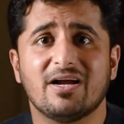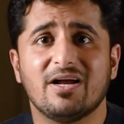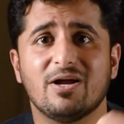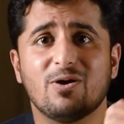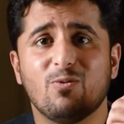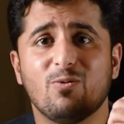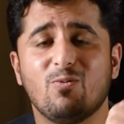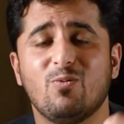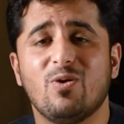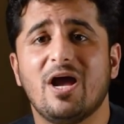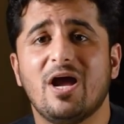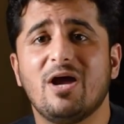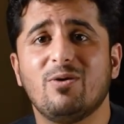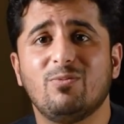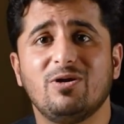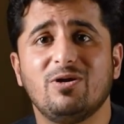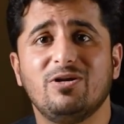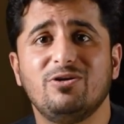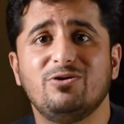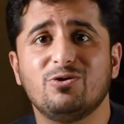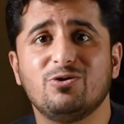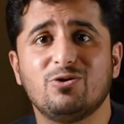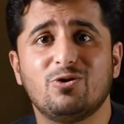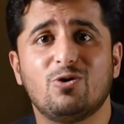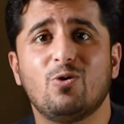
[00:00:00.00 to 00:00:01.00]
Where will
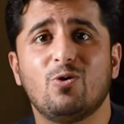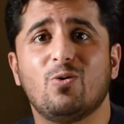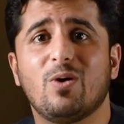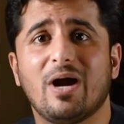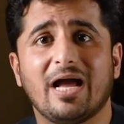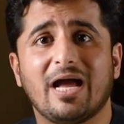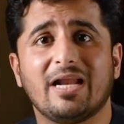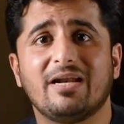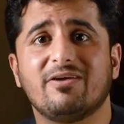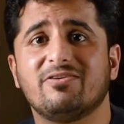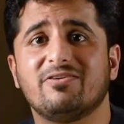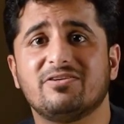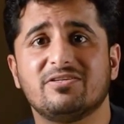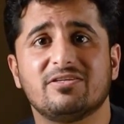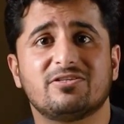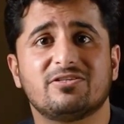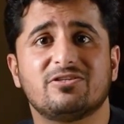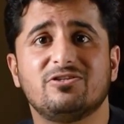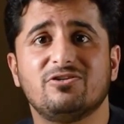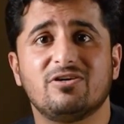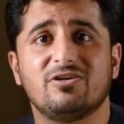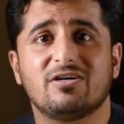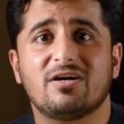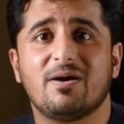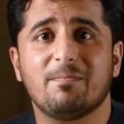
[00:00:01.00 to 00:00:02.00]
you go and register
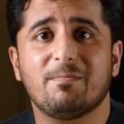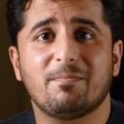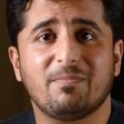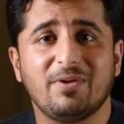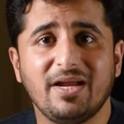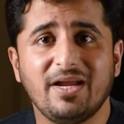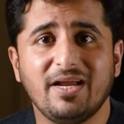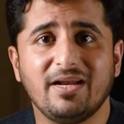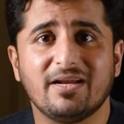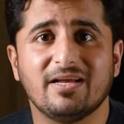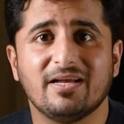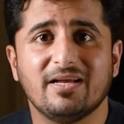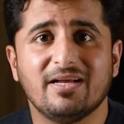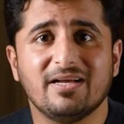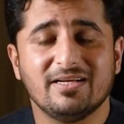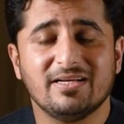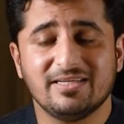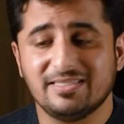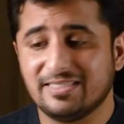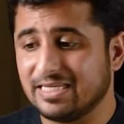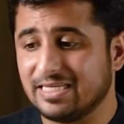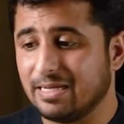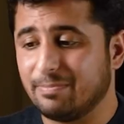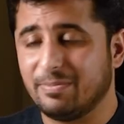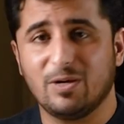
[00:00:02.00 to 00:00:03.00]
your complaint?
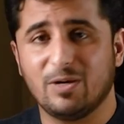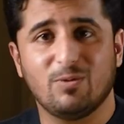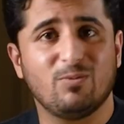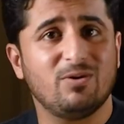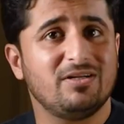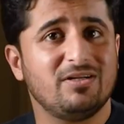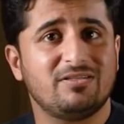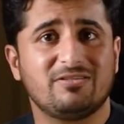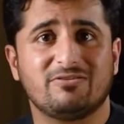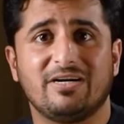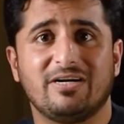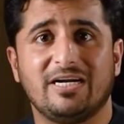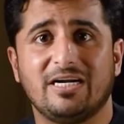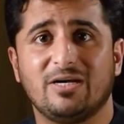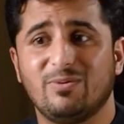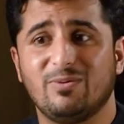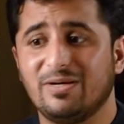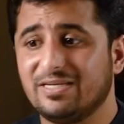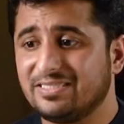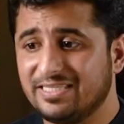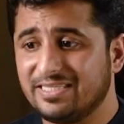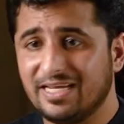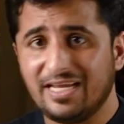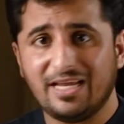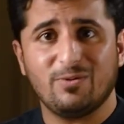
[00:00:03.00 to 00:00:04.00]
SEBI will straight away
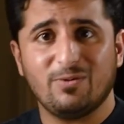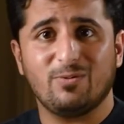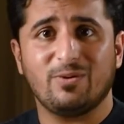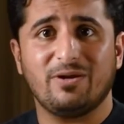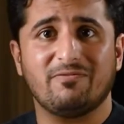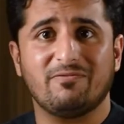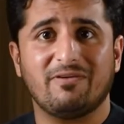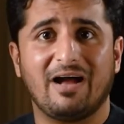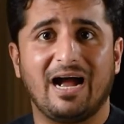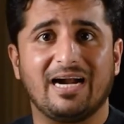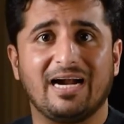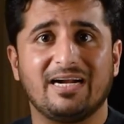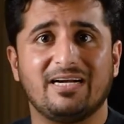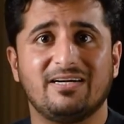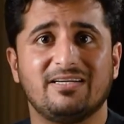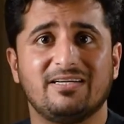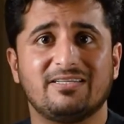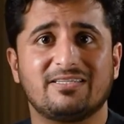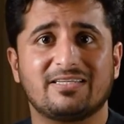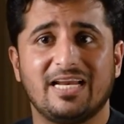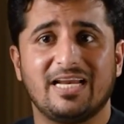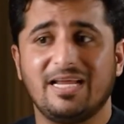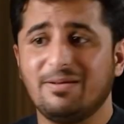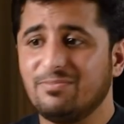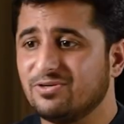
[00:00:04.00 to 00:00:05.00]
say, we've had a
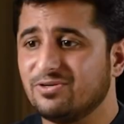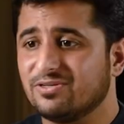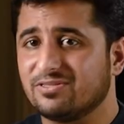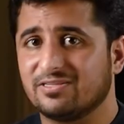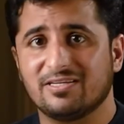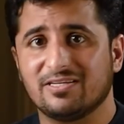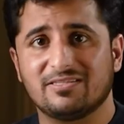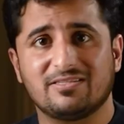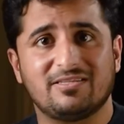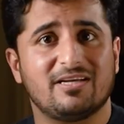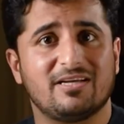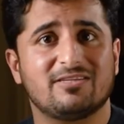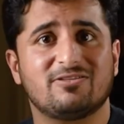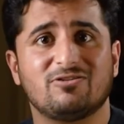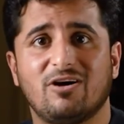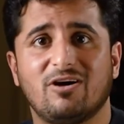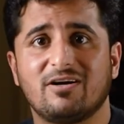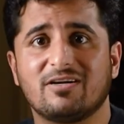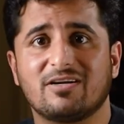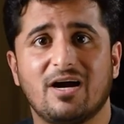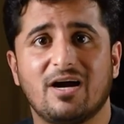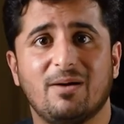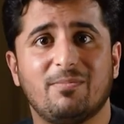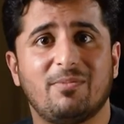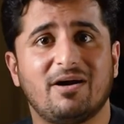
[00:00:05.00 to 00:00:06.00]
disclaimer. This does not
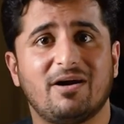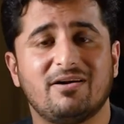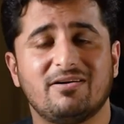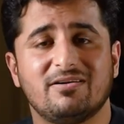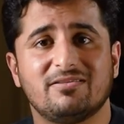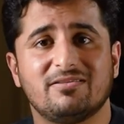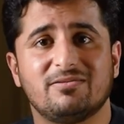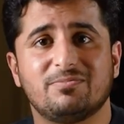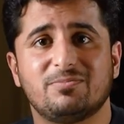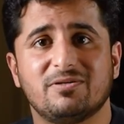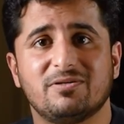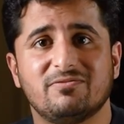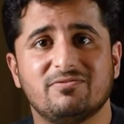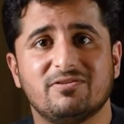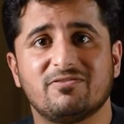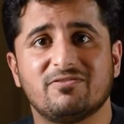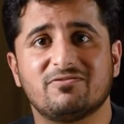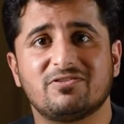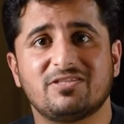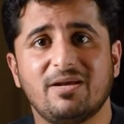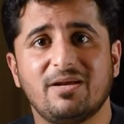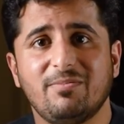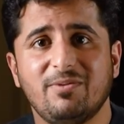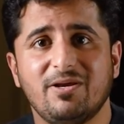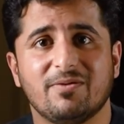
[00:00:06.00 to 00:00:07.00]
come under the purview of
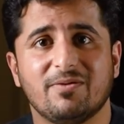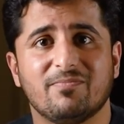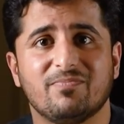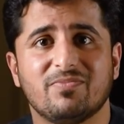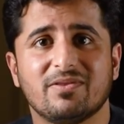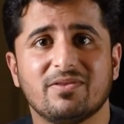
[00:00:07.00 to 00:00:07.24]
SEBI.